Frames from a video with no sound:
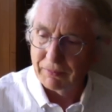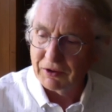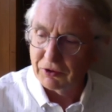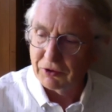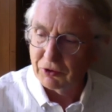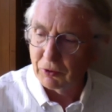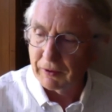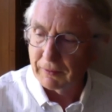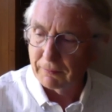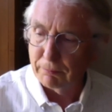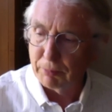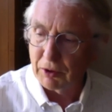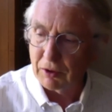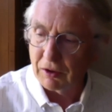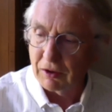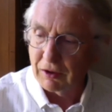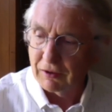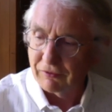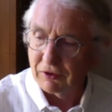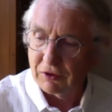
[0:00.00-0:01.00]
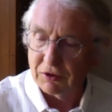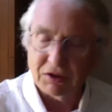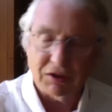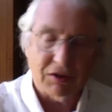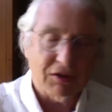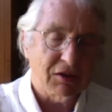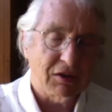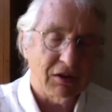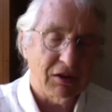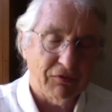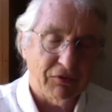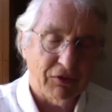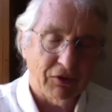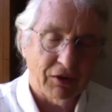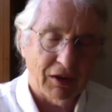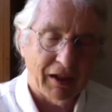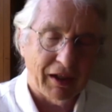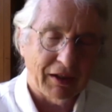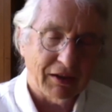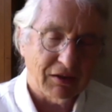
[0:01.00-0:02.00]
doing book covers and stuff for the
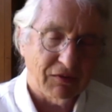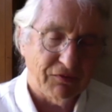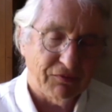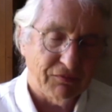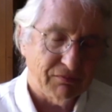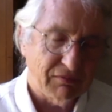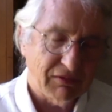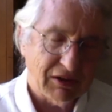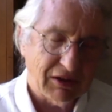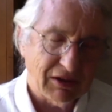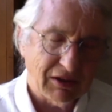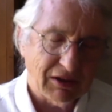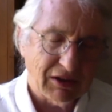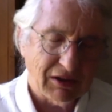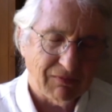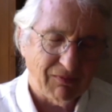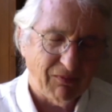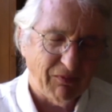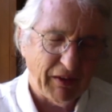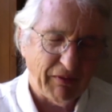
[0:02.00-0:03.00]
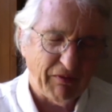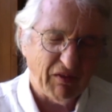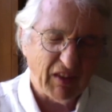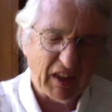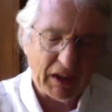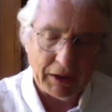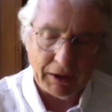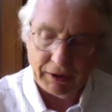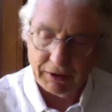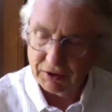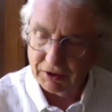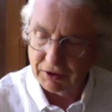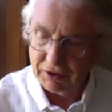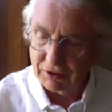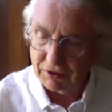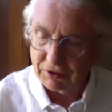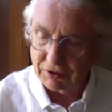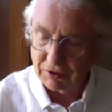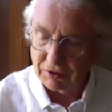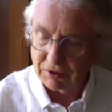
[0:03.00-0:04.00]
last 15
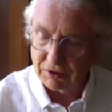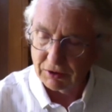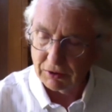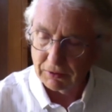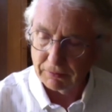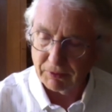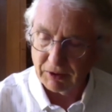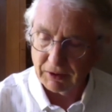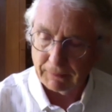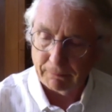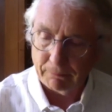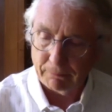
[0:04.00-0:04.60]
years or something.